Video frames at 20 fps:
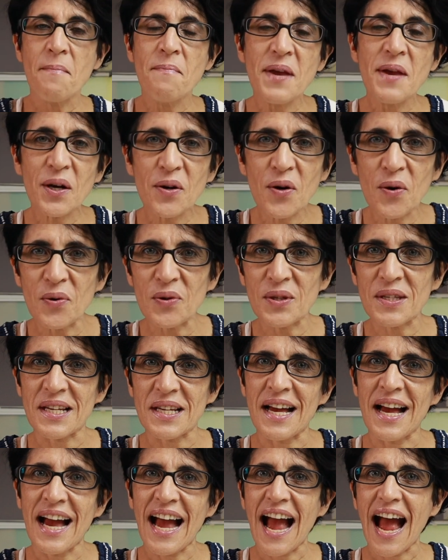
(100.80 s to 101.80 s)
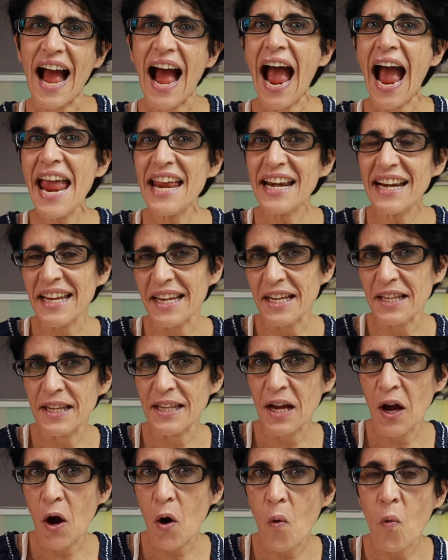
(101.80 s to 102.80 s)
Because I
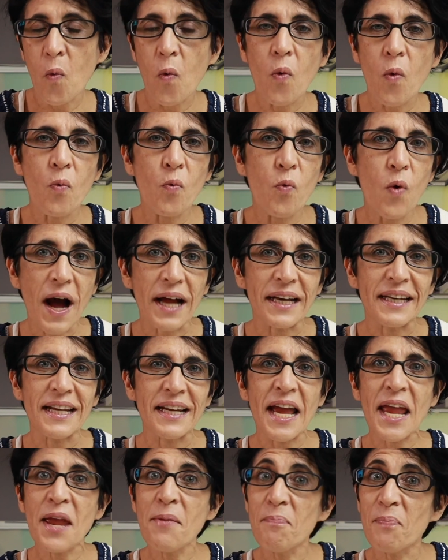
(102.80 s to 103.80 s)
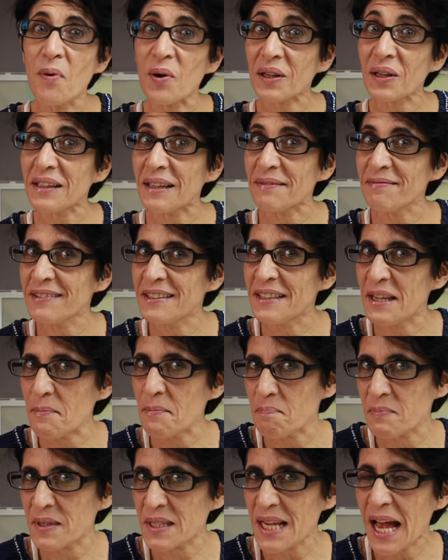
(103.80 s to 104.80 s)
read one important tip
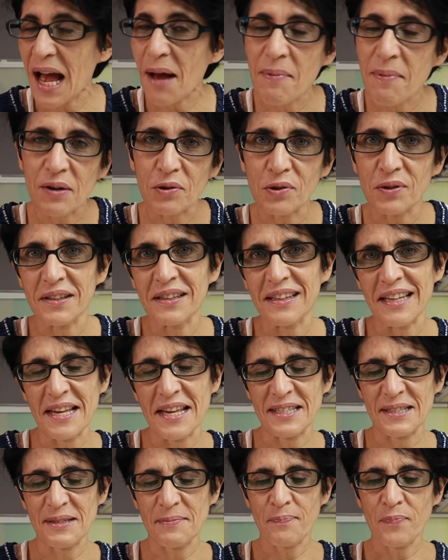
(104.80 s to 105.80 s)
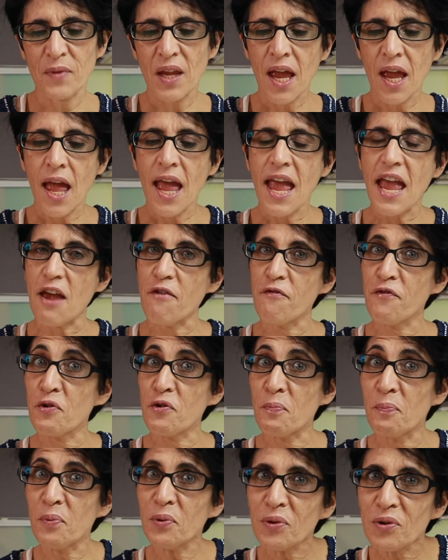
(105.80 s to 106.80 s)
about this. If
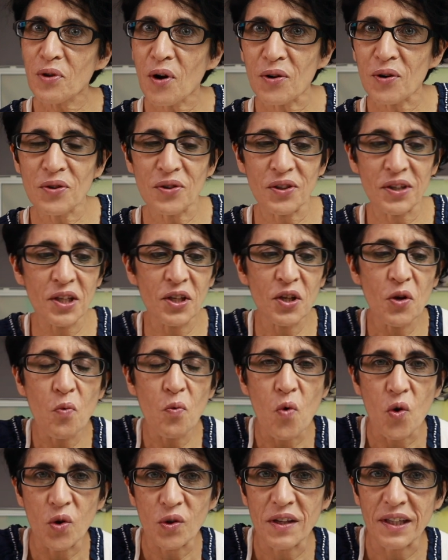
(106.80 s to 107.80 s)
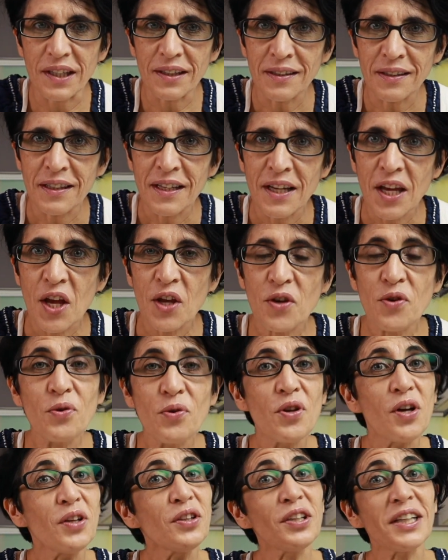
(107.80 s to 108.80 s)
you put onion in the water, you
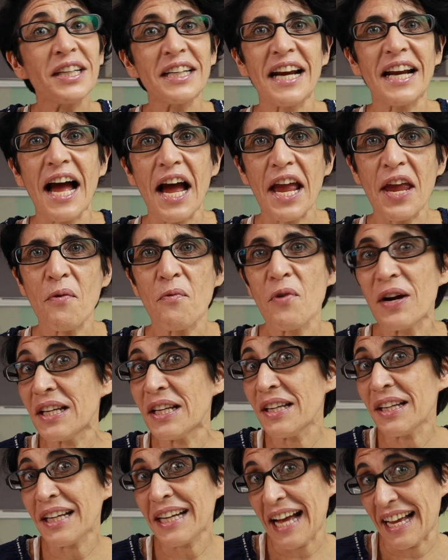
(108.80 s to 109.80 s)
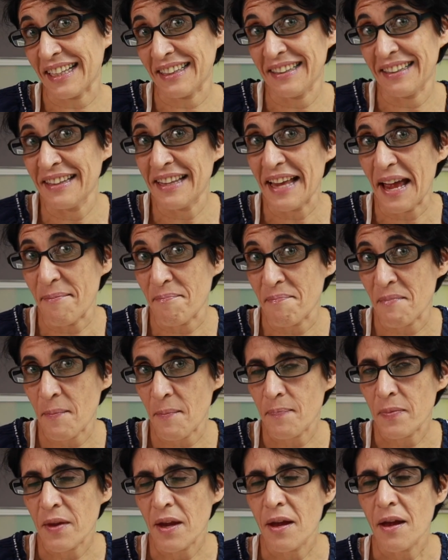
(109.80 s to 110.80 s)
don't cry when you cut them.
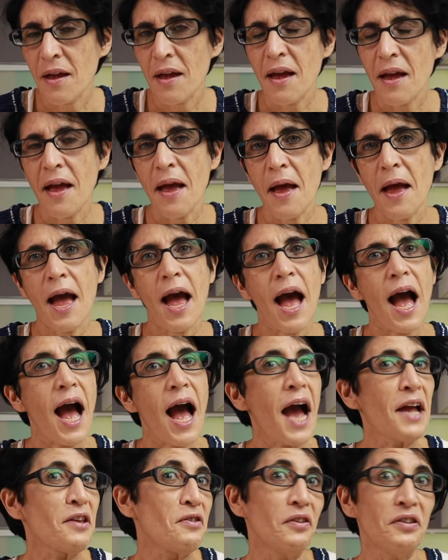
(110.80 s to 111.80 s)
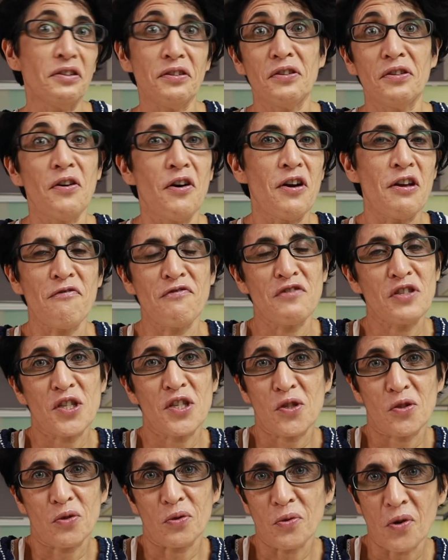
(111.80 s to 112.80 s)
I don't know if
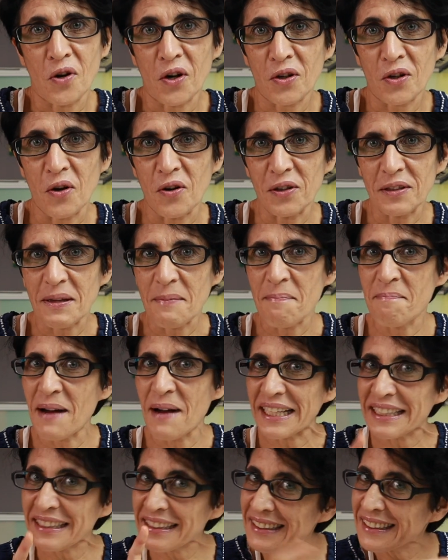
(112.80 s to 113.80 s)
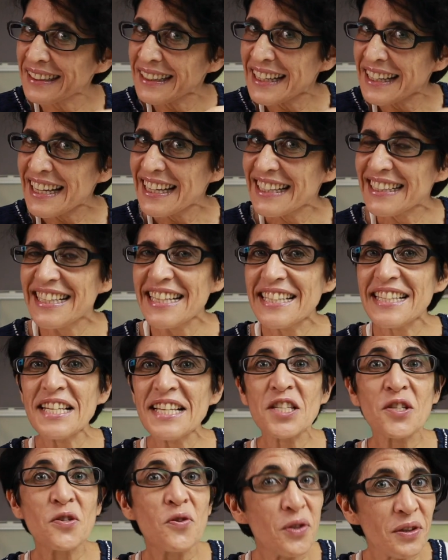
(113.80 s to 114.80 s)
it's true or not, but this
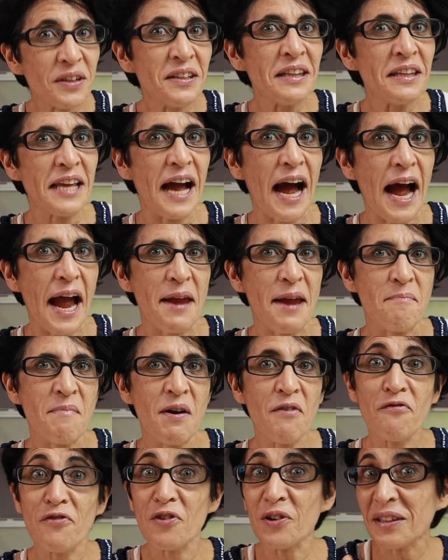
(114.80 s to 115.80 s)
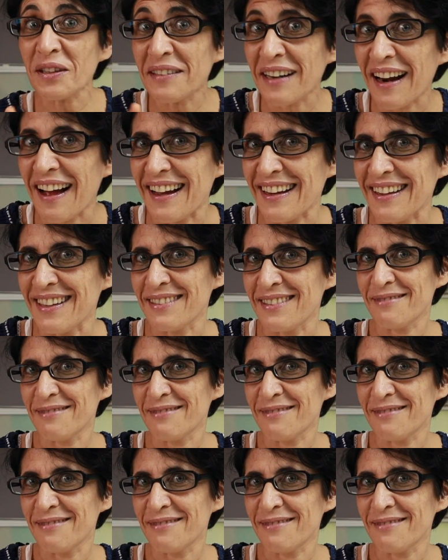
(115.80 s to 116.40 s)
is good time for try.